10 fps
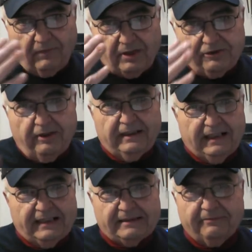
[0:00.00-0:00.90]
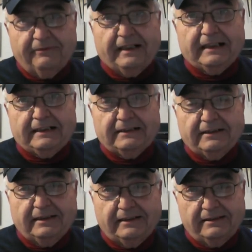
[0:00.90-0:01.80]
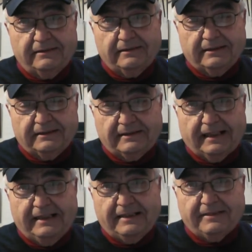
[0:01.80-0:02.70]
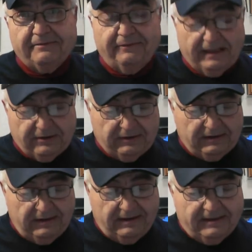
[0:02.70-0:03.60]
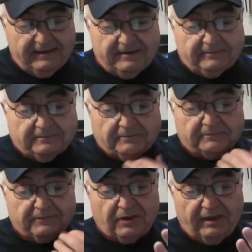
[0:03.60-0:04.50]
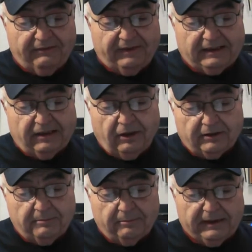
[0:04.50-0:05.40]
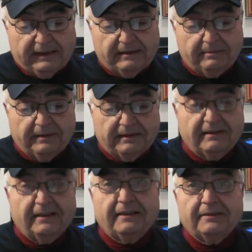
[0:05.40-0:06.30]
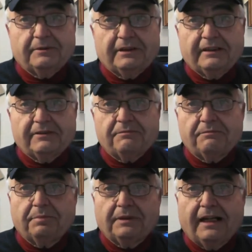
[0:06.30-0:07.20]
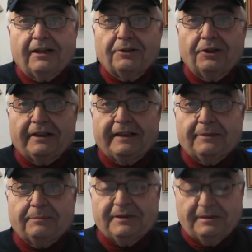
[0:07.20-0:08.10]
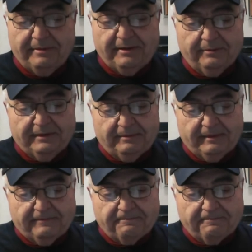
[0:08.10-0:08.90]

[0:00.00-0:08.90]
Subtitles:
Sorry, guys, I'm finding a sinus infection, so I find it hard to breathe. But we're going to plod along here. Please bear with me.